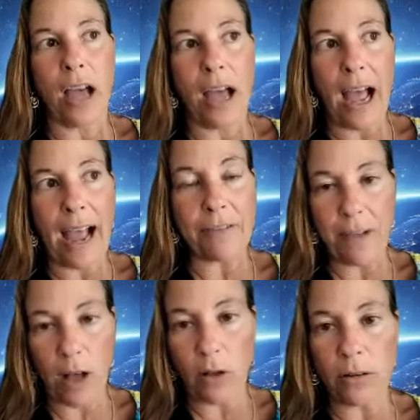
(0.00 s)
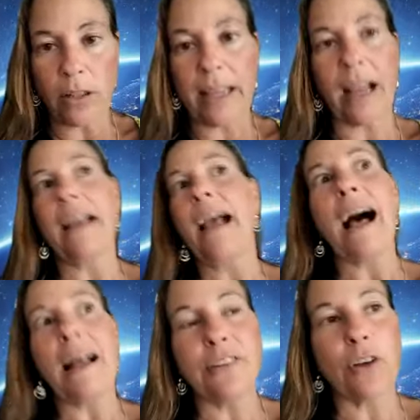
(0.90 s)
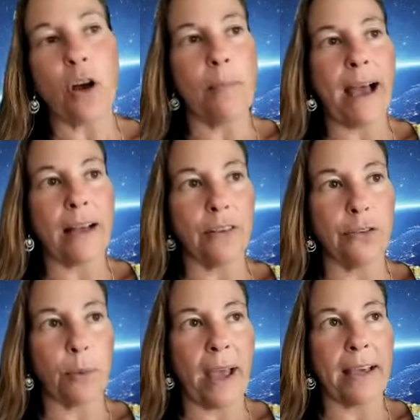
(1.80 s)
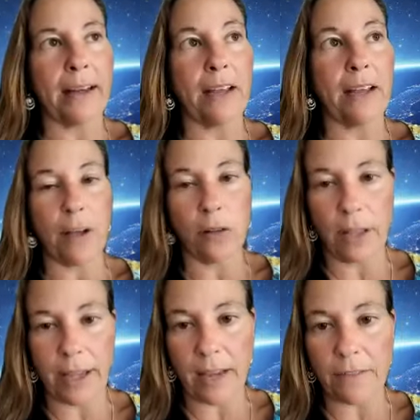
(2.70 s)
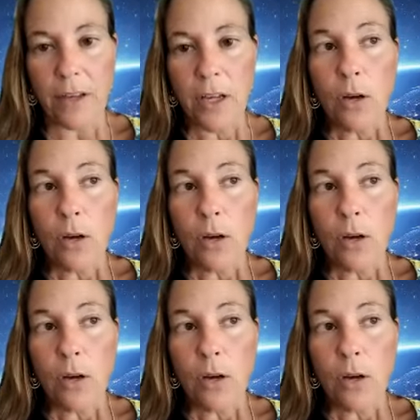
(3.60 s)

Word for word: I I felt like I had to come back this way and I felt like I've